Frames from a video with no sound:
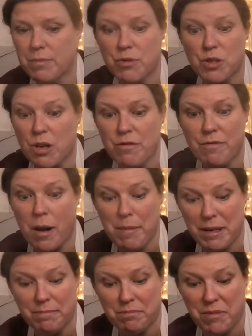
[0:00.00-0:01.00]
So, I
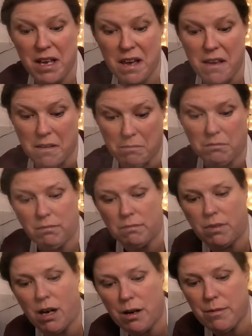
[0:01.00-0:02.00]
mean, yeah,
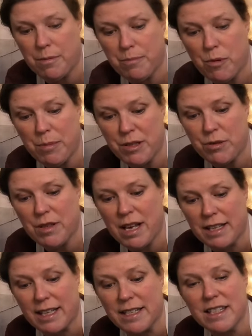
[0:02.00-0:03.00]
I'll probably do
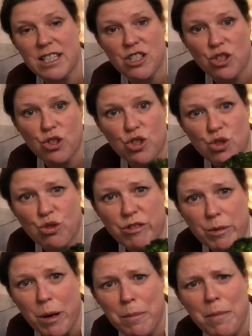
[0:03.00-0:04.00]
that again. This is a
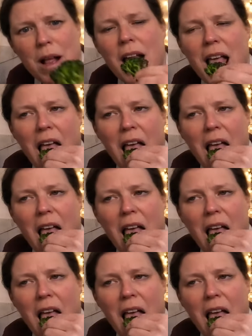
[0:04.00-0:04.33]
Cosori one.